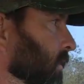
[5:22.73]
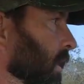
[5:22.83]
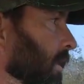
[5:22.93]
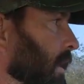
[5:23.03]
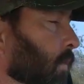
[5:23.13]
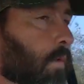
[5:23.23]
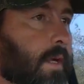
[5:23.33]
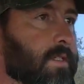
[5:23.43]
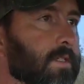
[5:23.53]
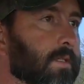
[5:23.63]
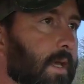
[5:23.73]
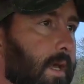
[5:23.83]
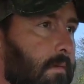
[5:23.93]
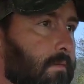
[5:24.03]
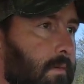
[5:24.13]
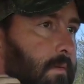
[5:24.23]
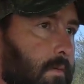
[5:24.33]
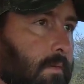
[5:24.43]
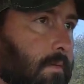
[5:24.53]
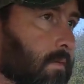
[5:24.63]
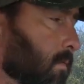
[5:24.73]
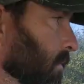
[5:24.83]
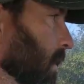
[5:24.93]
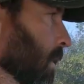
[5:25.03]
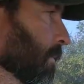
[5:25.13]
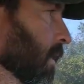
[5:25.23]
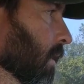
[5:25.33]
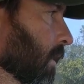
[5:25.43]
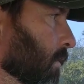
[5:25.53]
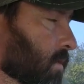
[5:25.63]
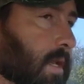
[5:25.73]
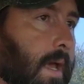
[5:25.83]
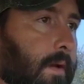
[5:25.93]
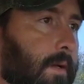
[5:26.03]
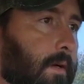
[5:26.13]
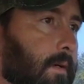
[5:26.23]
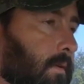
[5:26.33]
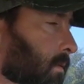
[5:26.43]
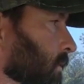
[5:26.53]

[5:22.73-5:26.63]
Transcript: and the whole reason that Ron Burgundy was down here,